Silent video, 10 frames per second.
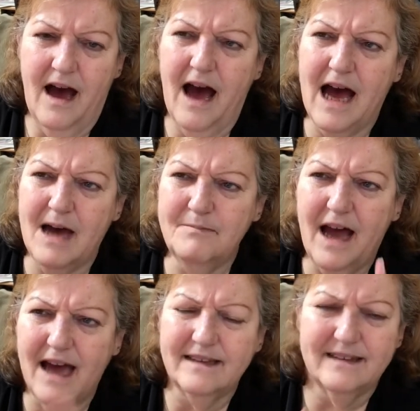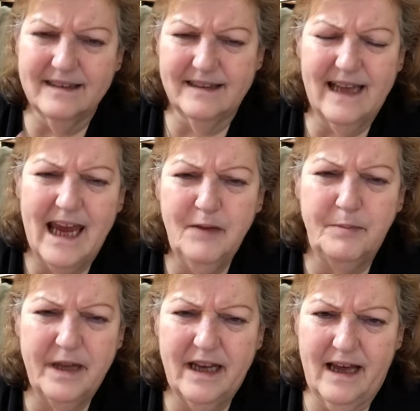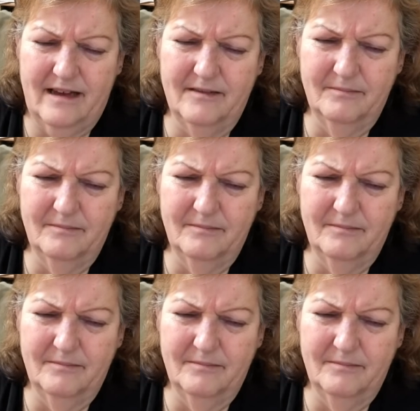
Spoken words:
I'm not taping it.